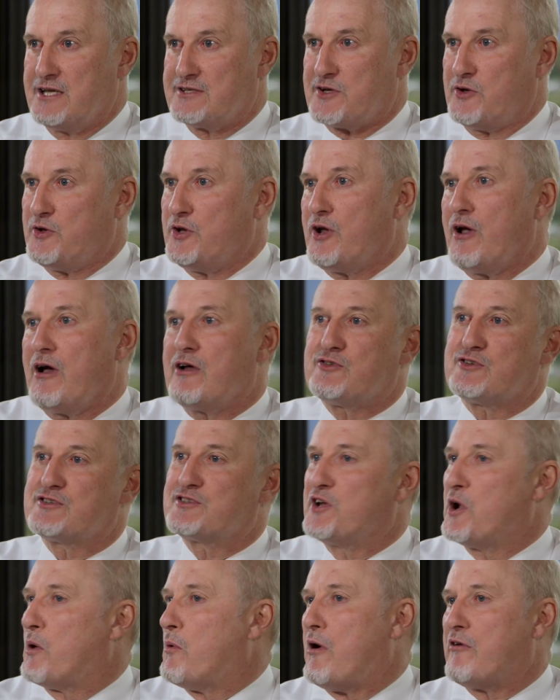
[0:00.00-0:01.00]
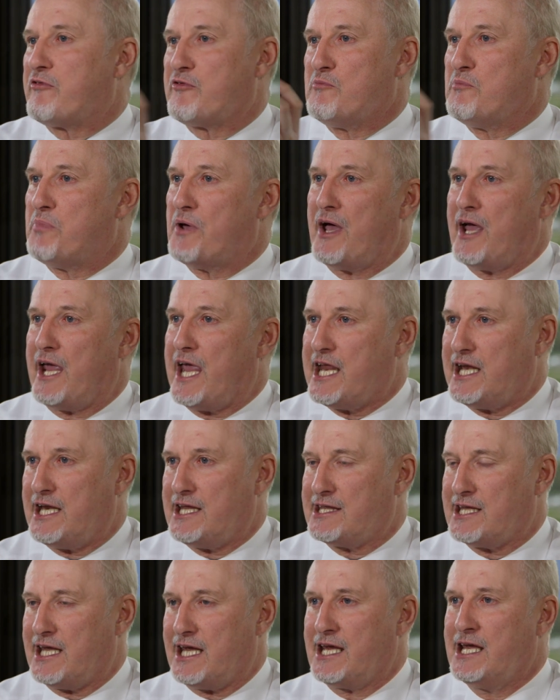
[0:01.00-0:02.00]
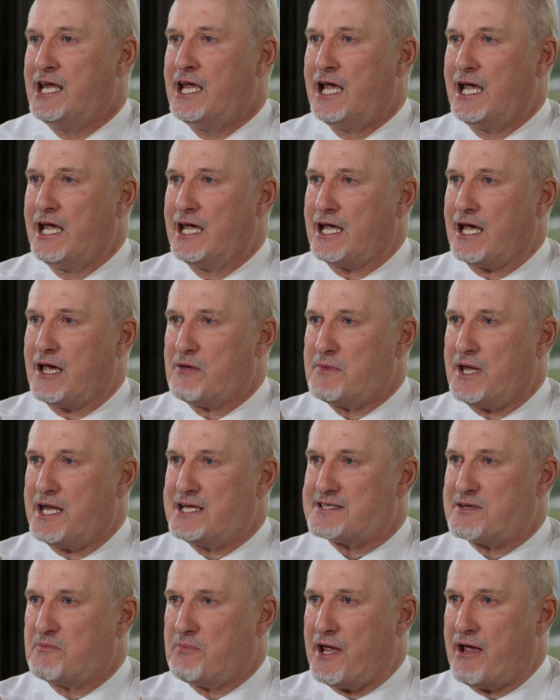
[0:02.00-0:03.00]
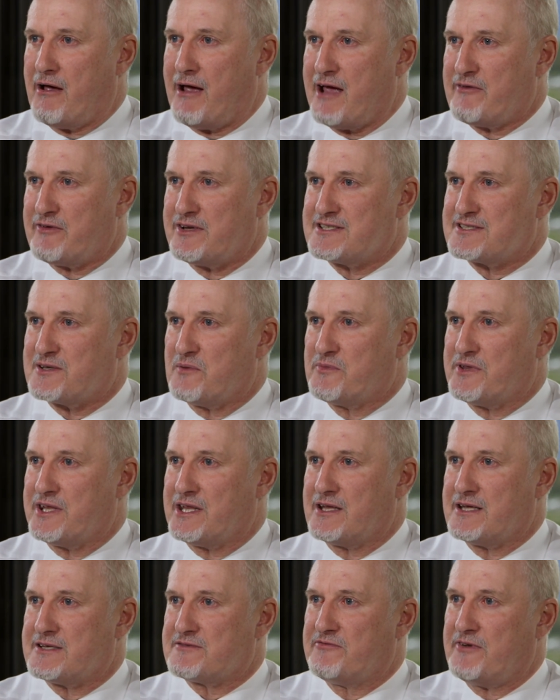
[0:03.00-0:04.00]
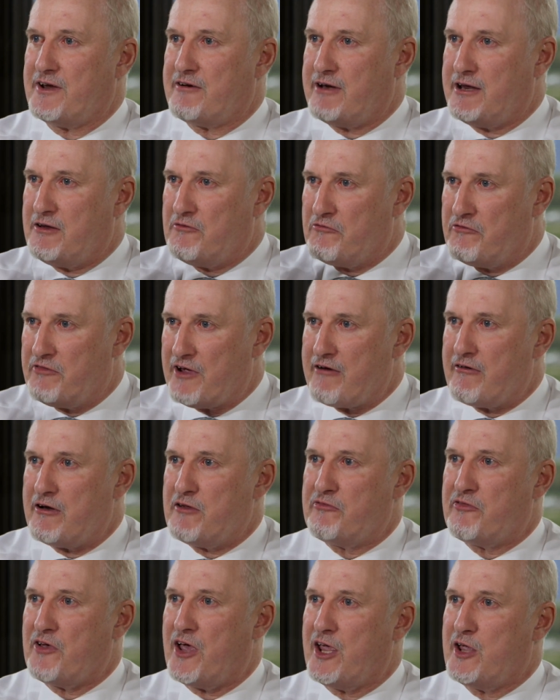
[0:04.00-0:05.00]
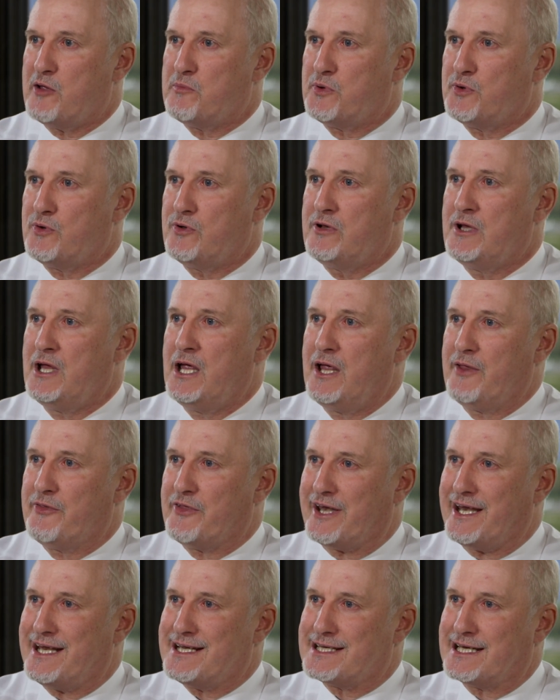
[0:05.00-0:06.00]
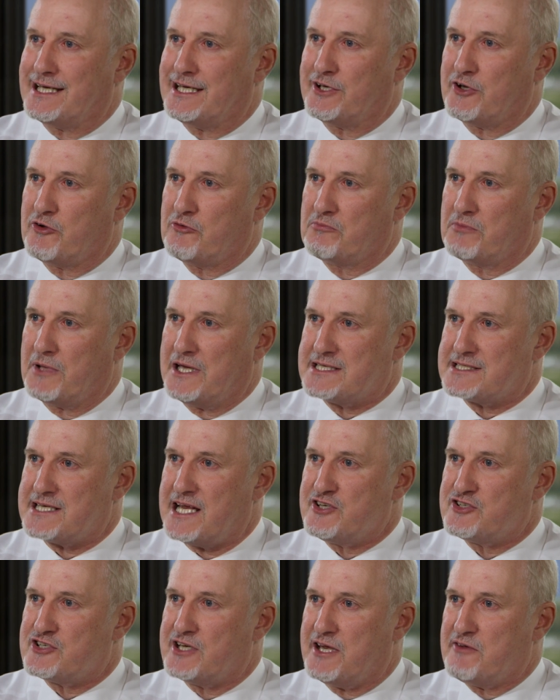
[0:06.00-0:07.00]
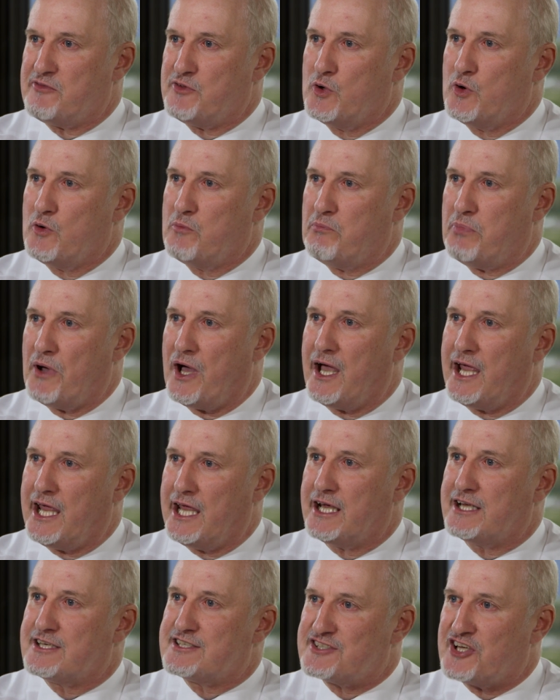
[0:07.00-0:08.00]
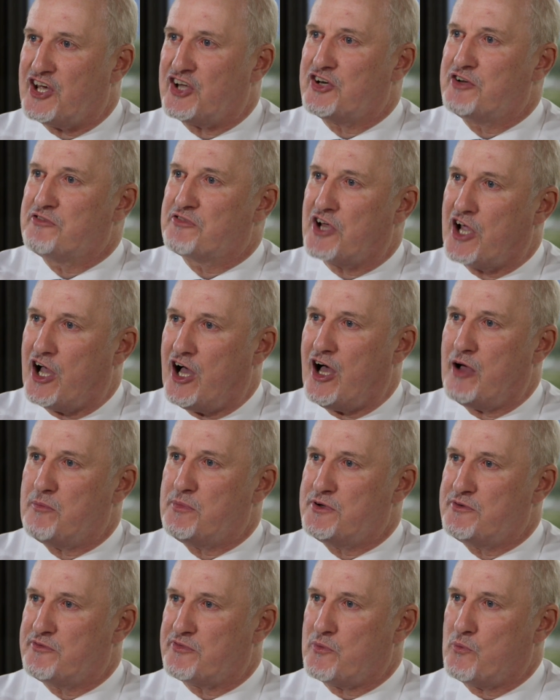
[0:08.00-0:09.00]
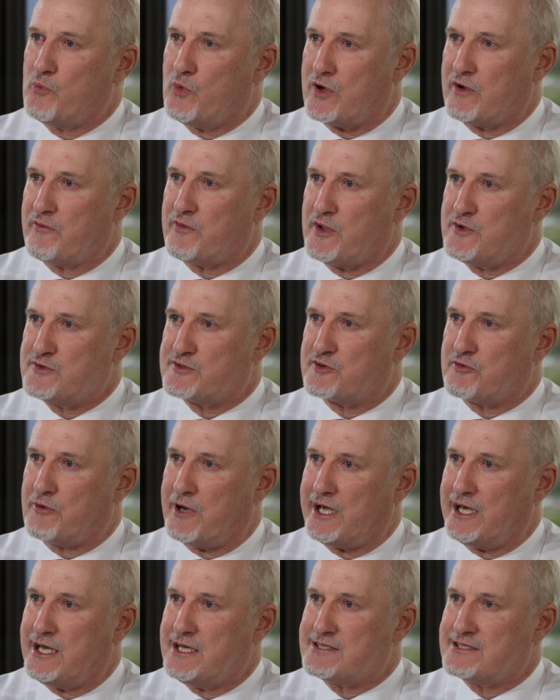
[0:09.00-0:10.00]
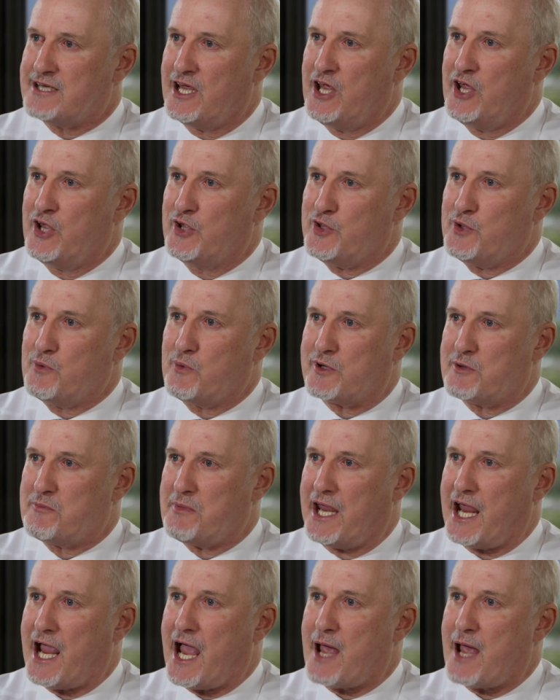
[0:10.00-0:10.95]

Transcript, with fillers: So you can't just go off and buy anything. Um, it's about having something that's very verifiable. That it, you know, essentially, if you're buying a ton of carbon from one of those credits, you want to make